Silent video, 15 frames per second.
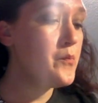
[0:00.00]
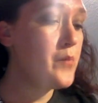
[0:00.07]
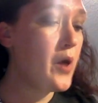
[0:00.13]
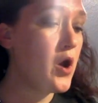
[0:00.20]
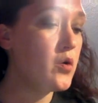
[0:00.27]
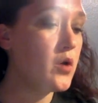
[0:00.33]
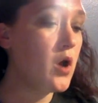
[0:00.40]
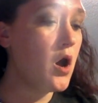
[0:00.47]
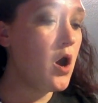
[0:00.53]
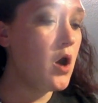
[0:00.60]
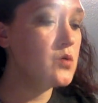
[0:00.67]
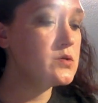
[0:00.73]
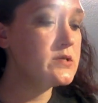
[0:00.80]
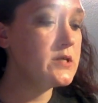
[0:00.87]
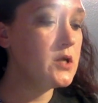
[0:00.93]
poke
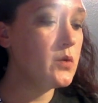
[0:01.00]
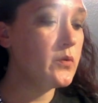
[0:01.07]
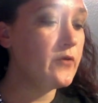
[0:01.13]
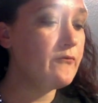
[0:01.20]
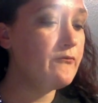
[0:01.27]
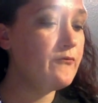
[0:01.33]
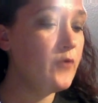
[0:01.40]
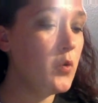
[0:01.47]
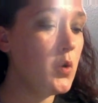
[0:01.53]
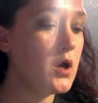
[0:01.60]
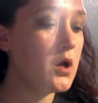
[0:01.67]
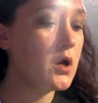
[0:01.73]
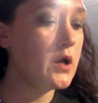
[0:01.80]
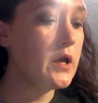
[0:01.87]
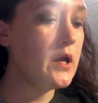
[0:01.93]
holes in it with a
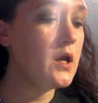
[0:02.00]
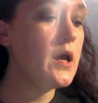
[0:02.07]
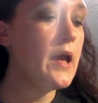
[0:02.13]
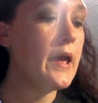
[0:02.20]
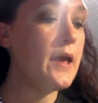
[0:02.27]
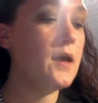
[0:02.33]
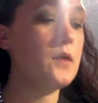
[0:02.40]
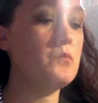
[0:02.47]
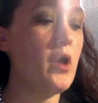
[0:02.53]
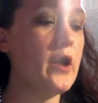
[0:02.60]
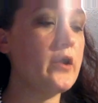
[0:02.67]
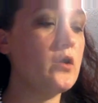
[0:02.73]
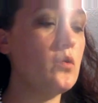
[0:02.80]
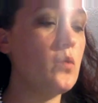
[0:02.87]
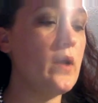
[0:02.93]
fork, and
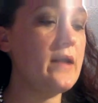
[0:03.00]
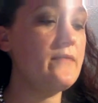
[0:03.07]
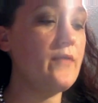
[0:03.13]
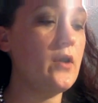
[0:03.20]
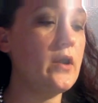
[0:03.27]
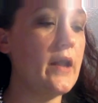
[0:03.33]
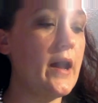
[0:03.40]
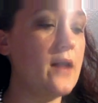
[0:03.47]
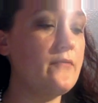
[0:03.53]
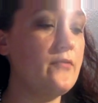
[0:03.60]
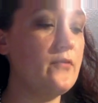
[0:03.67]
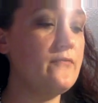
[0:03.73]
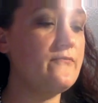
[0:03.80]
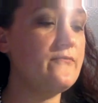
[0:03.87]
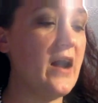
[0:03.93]
microwave on high
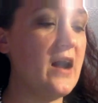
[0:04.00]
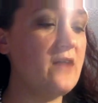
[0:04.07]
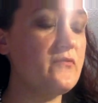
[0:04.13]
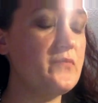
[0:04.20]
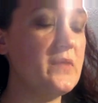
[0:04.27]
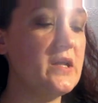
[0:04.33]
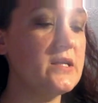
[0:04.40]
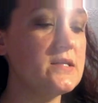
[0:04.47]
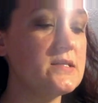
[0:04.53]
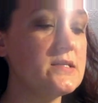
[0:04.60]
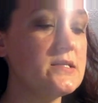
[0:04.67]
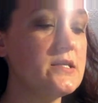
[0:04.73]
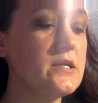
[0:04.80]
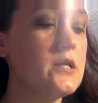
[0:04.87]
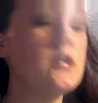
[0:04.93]
for 5
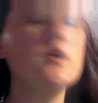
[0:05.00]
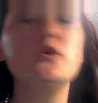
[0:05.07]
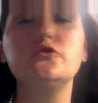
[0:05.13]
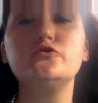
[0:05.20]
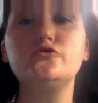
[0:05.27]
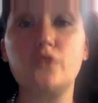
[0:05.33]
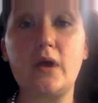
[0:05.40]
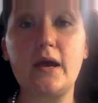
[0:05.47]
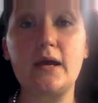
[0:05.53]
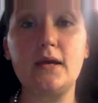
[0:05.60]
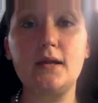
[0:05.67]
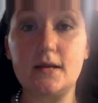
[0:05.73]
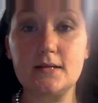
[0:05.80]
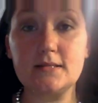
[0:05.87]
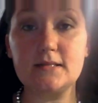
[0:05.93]
minutes.
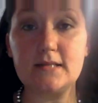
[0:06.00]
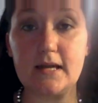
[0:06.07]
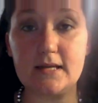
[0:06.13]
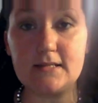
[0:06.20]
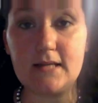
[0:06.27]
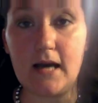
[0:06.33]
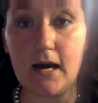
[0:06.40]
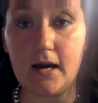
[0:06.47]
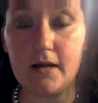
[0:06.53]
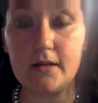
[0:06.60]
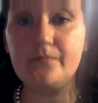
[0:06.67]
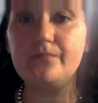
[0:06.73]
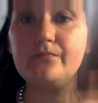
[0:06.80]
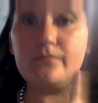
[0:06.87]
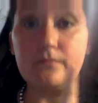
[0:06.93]
Drain and set aside.
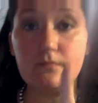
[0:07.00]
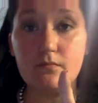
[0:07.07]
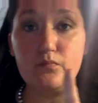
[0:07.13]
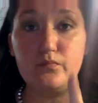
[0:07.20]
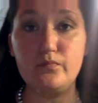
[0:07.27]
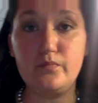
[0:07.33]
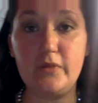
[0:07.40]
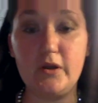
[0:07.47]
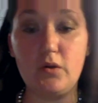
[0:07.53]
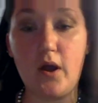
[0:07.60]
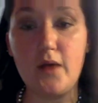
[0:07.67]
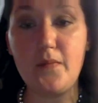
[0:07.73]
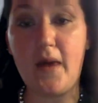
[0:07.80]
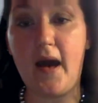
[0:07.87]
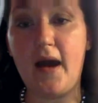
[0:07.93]
Be
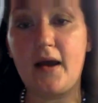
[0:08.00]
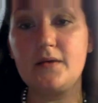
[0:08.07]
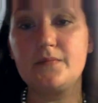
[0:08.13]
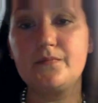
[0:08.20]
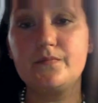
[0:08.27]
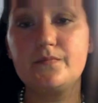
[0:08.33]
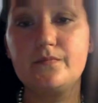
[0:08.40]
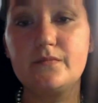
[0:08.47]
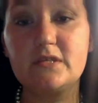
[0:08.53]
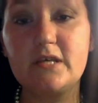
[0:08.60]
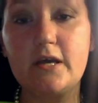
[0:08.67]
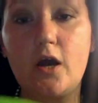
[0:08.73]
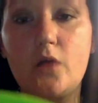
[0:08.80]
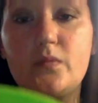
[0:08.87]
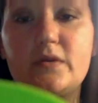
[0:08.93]
right back.
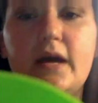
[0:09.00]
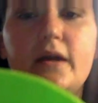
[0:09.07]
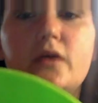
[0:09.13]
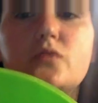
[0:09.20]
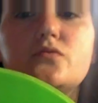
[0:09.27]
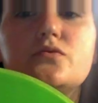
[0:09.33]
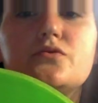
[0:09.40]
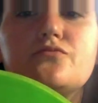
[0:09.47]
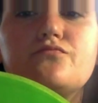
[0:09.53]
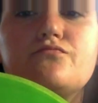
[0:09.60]
See our potatoes?